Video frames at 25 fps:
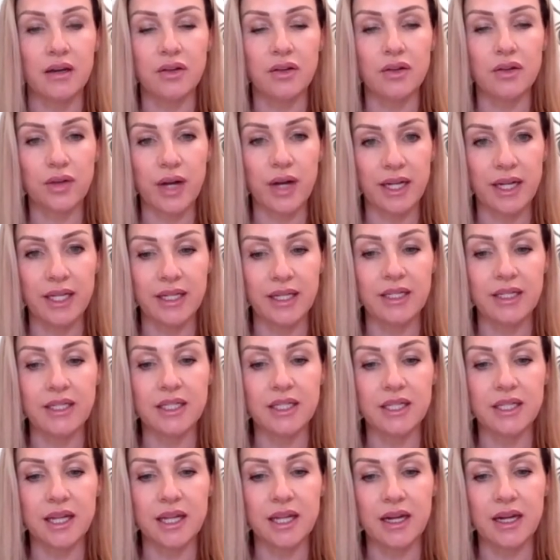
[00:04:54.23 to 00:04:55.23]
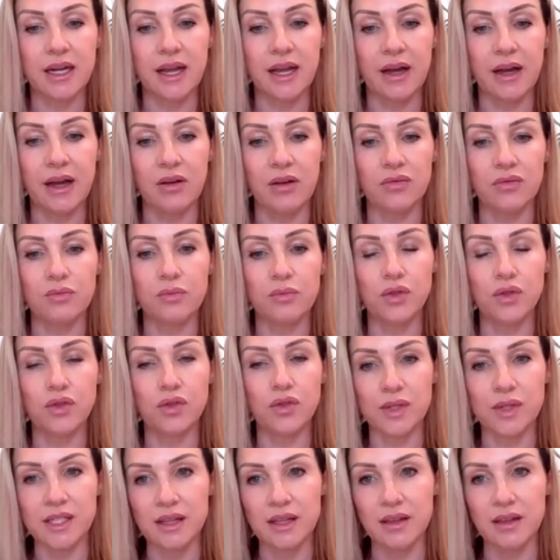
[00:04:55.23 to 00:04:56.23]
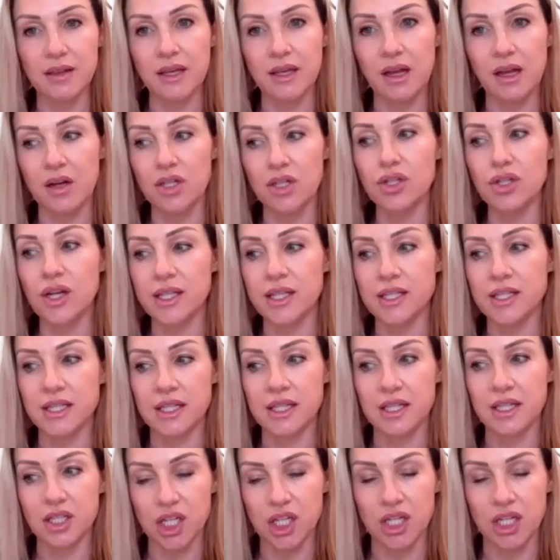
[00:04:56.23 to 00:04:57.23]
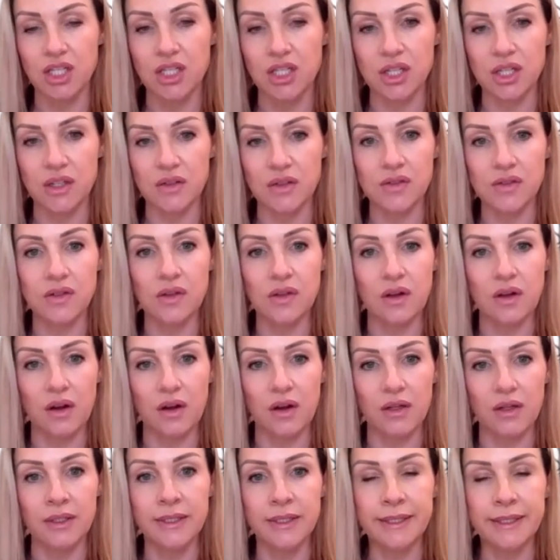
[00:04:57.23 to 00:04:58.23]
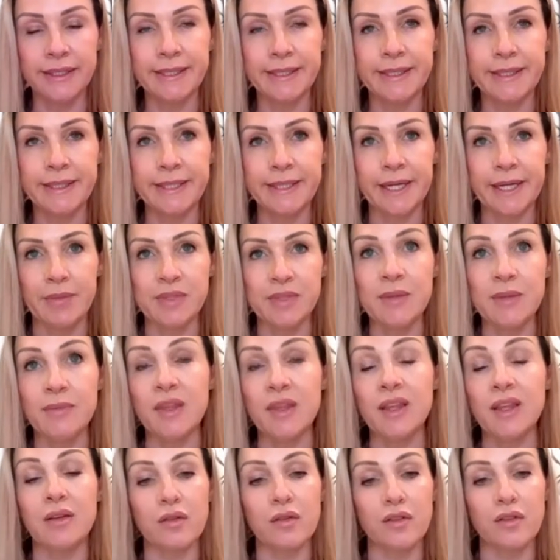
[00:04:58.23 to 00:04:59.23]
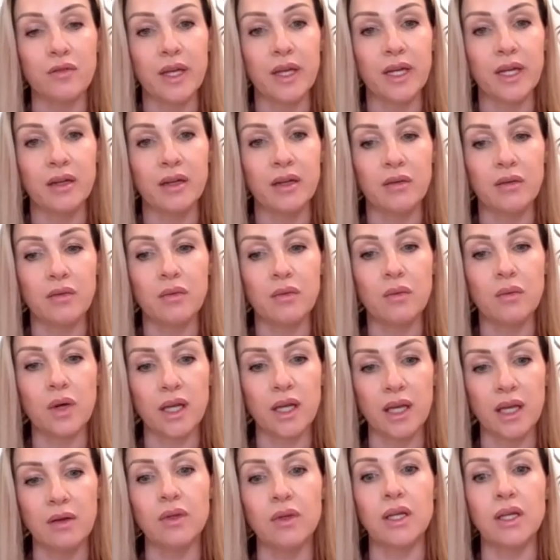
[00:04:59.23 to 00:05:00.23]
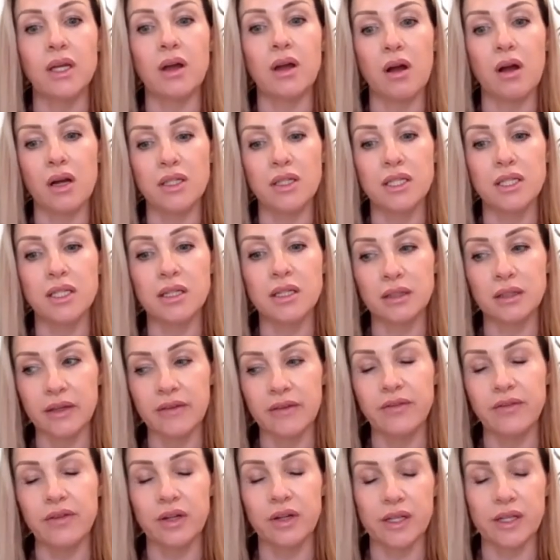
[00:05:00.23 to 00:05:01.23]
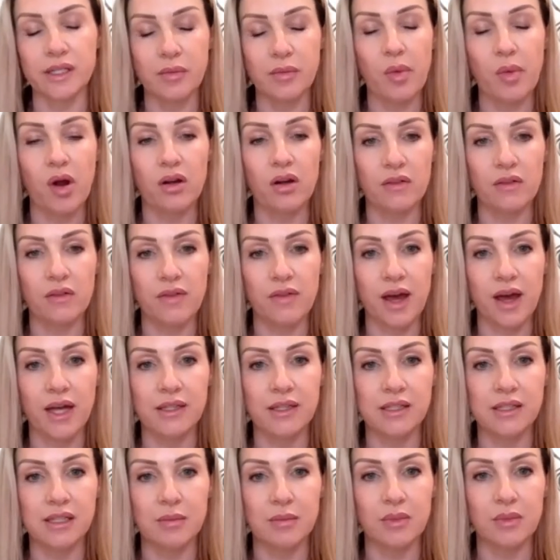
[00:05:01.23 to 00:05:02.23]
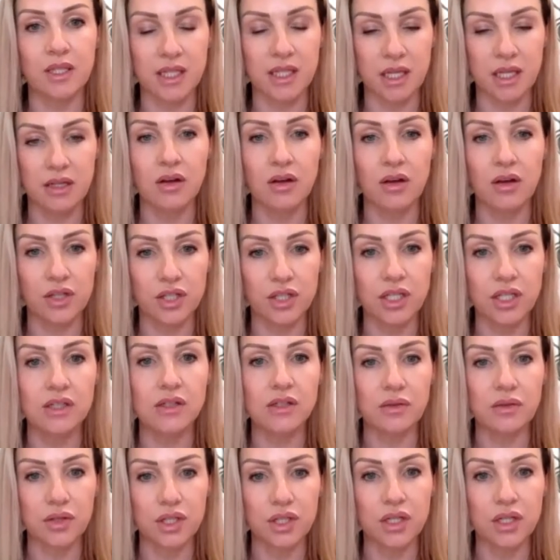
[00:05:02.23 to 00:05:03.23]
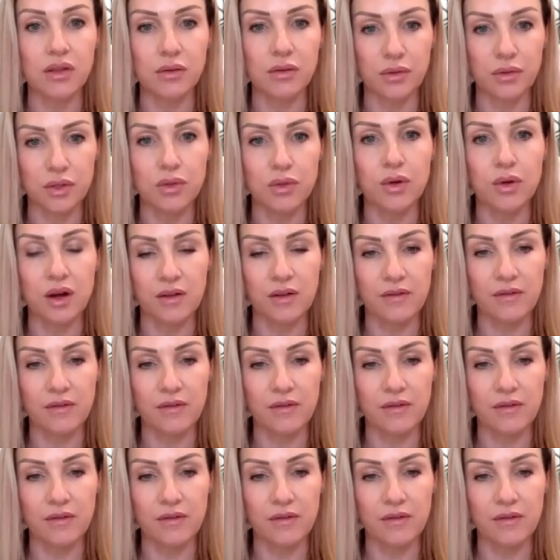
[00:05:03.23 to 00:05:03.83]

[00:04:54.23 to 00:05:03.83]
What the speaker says: credit, and now most recently our trust exchanges are something that we've been working really hard to deliver as a part of that seamless technology solution through to our